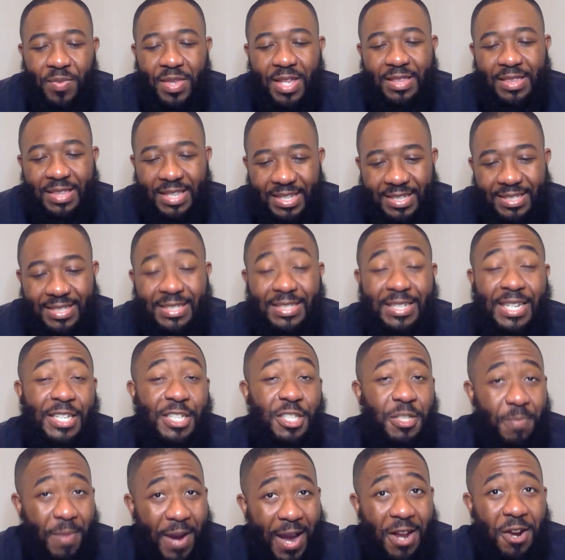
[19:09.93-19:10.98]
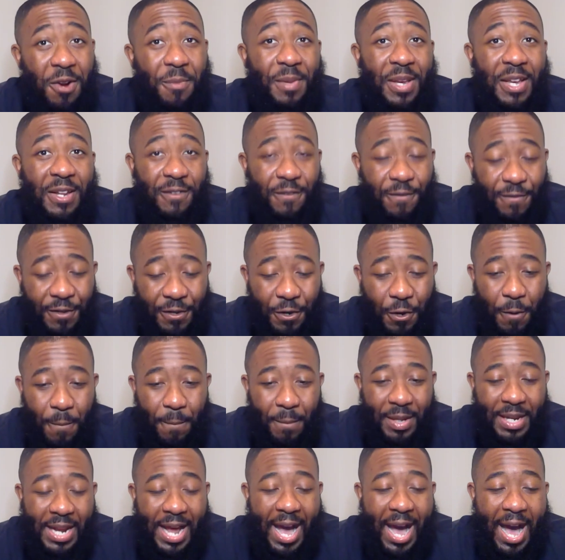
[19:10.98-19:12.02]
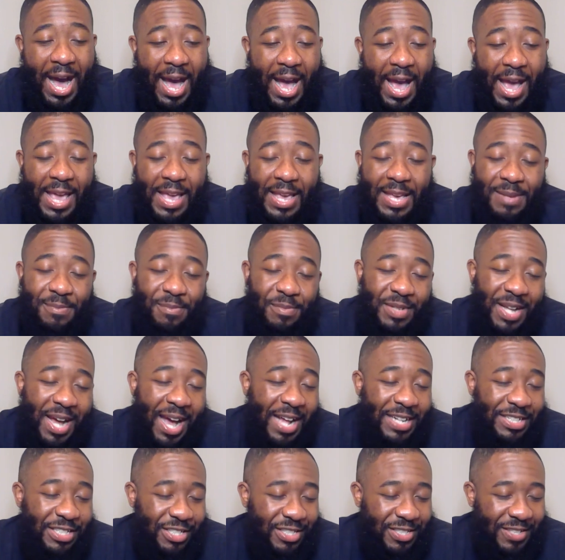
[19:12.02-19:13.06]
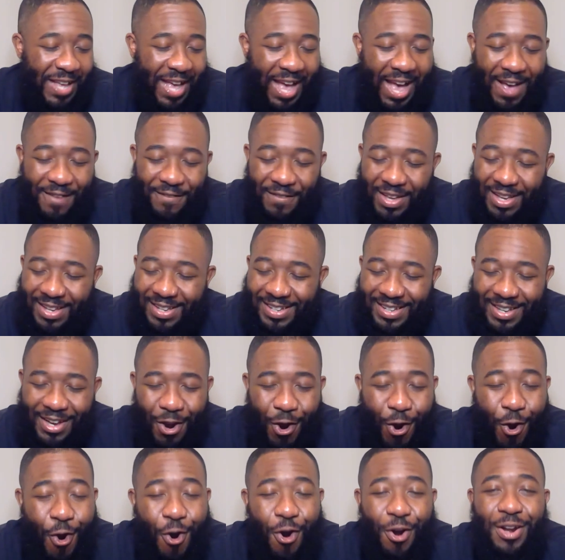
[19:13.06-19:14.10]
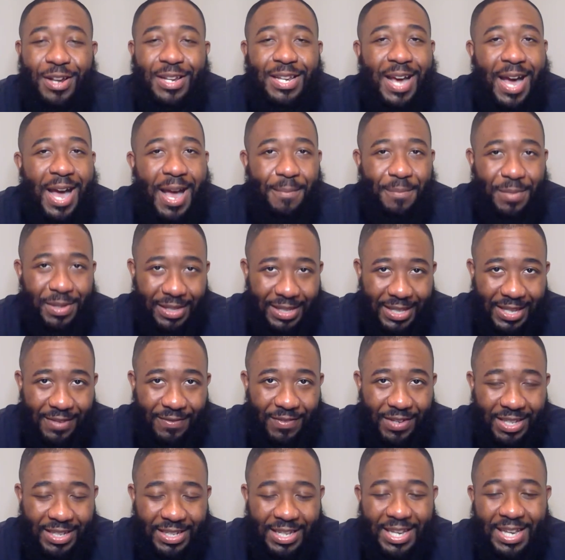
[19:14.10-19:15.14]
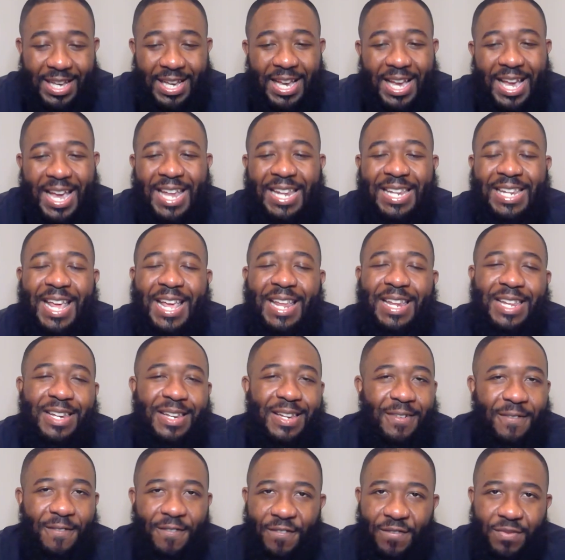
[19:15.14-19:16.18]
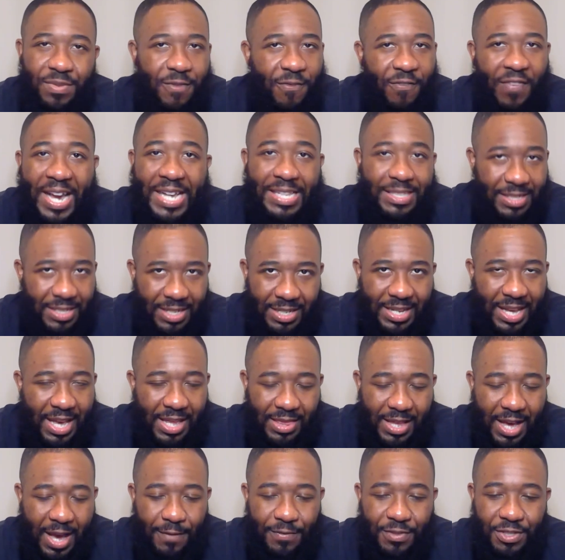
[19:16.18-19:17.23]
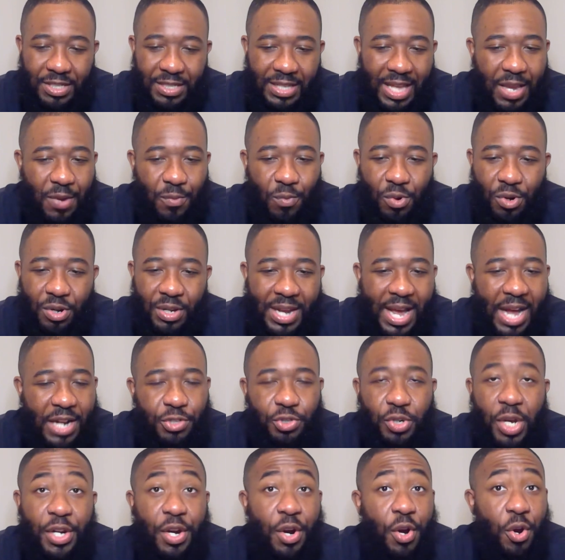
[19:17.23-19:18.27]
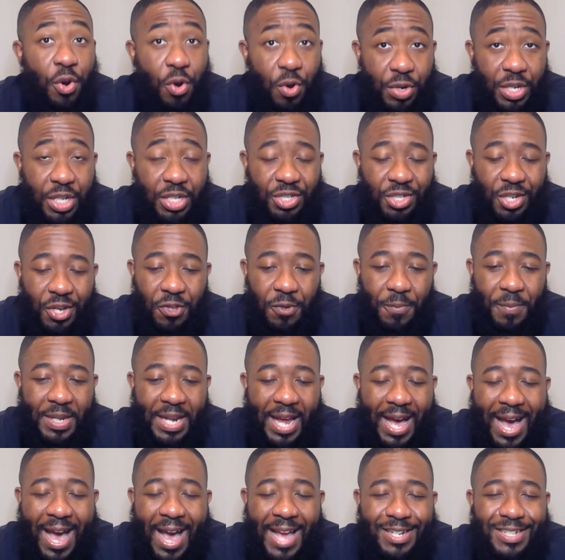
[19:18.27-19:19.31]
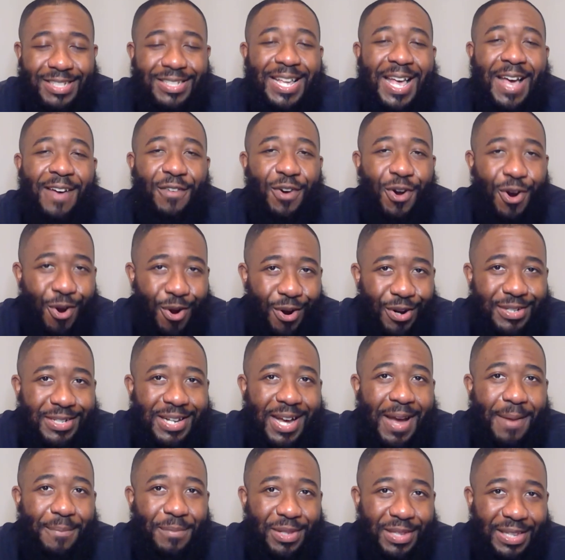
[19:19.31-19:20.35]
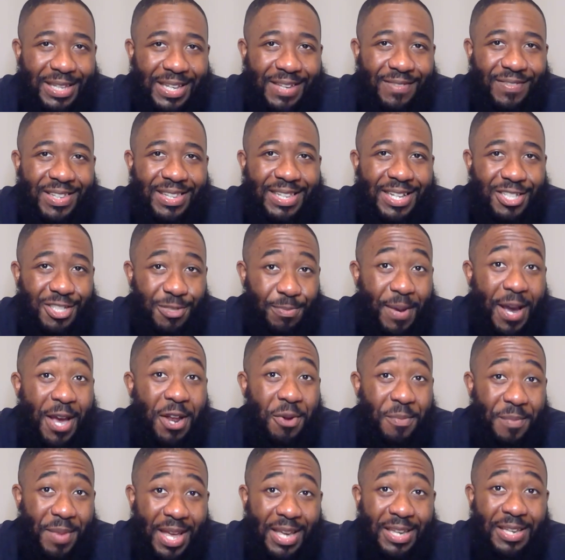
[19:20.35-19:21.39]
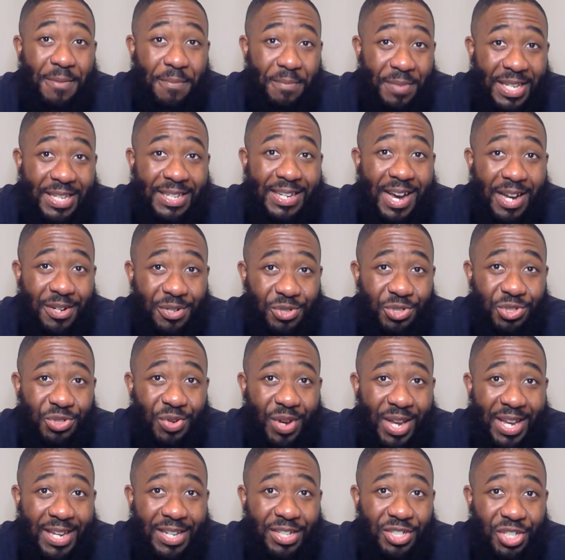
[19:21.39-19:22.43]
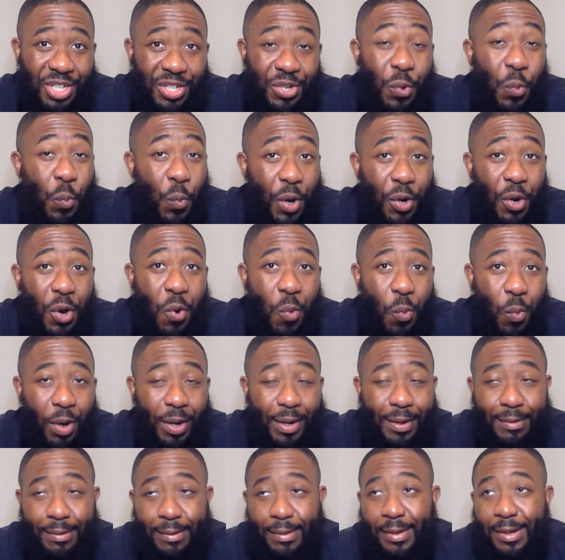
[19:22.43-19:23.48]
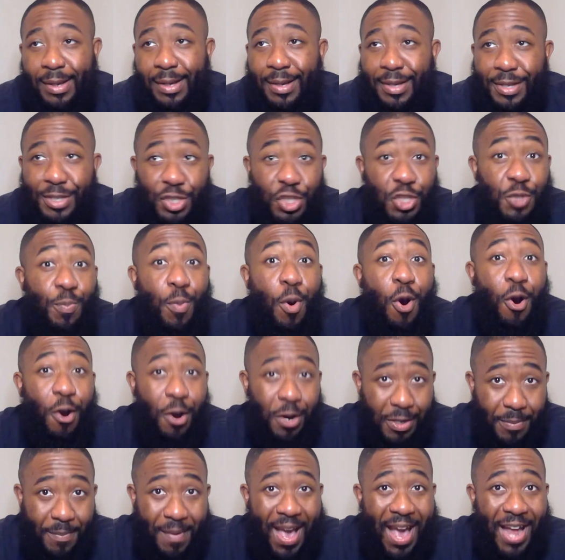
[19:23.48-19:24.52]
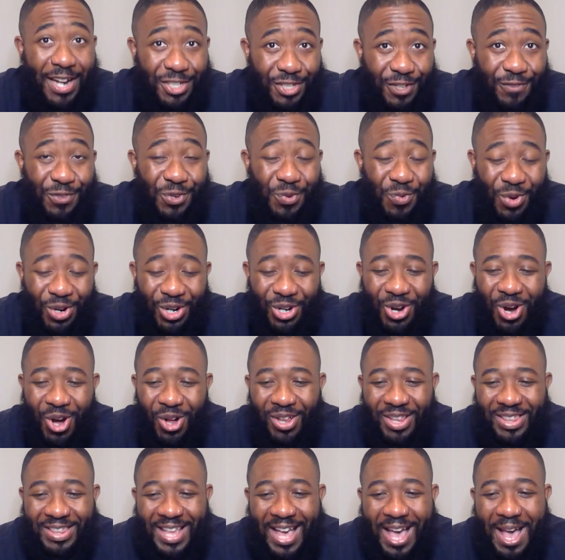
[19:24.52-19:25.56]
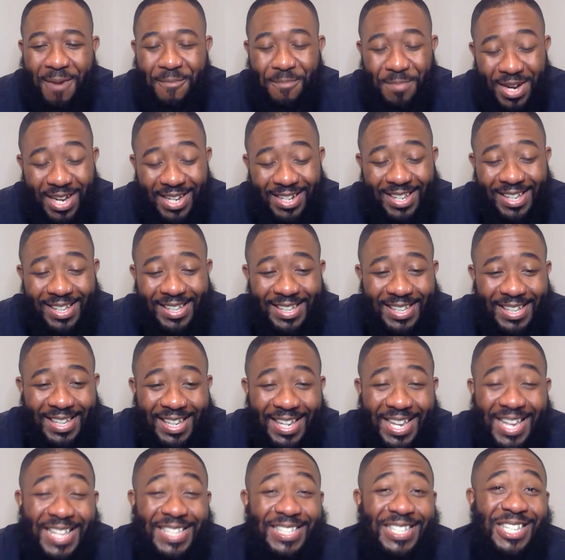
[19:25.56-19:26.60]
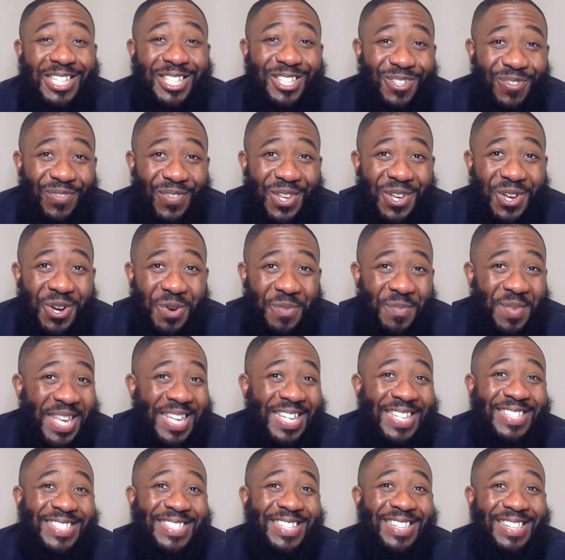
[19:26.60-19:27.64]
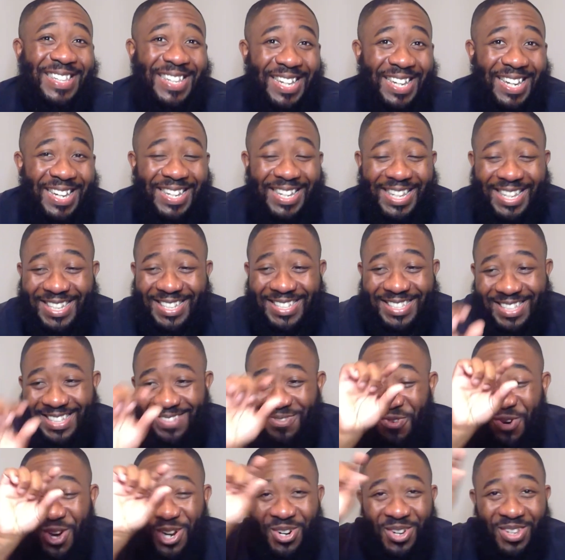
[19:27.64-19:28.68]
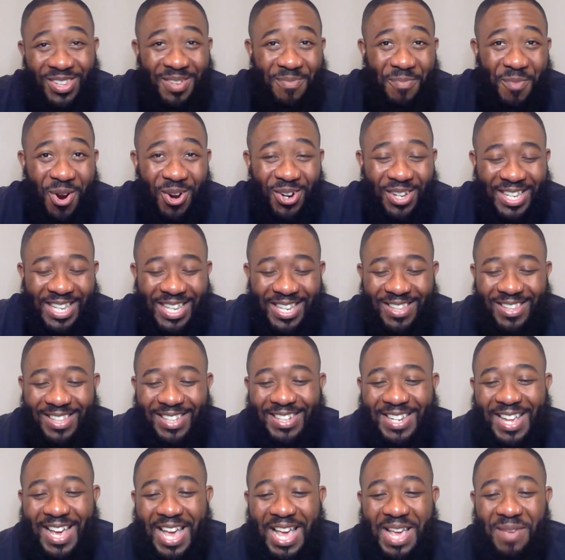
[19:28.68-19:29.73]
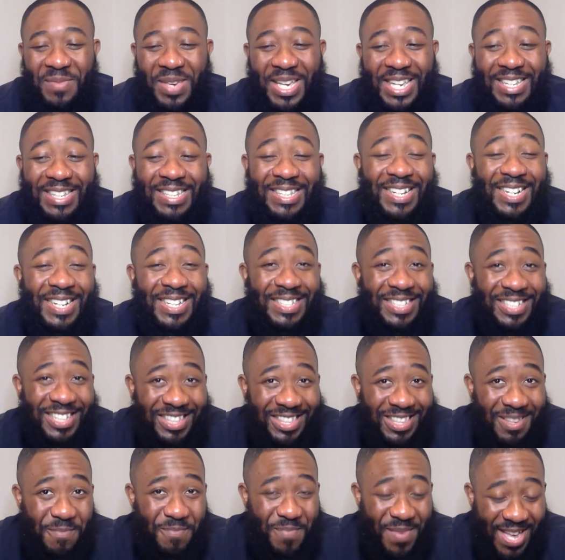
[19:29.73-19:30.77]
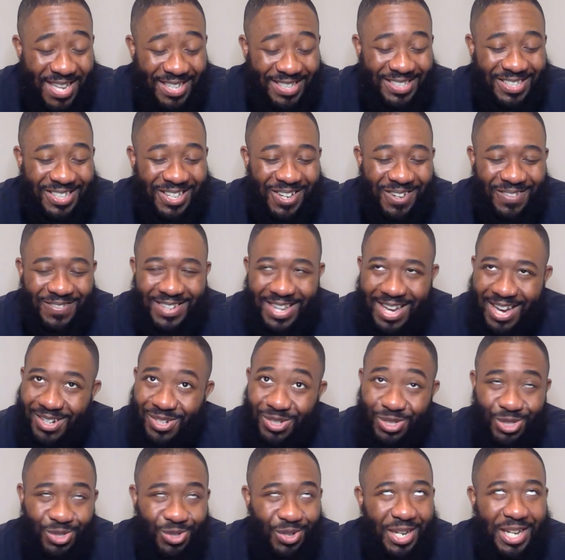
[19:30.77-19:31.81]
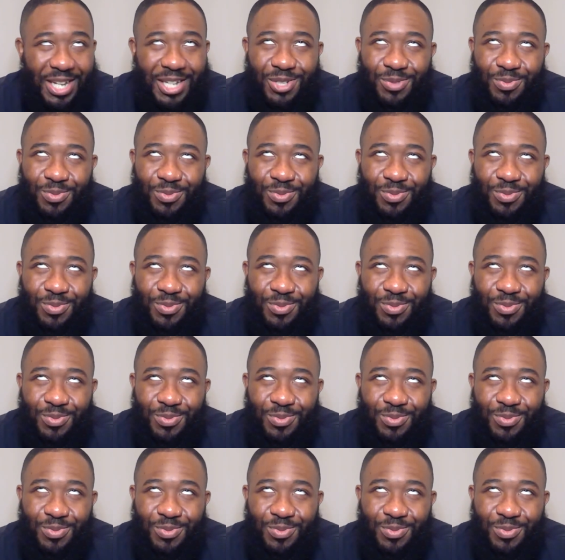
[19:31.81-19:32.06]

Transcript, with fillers: this is a Spider-Man film, but I am I just have a hard time believing, and they didn't fight to the death, obviously. They were not trying to hurt each other, but I just have a hard time believing that Spider-Man could beat Doctor Strange in a one-on-one sparring match, if you want to call it that. But it's his film. He's the lead. He's the one on the marquee on the name. He does get the best of Doctor Strange,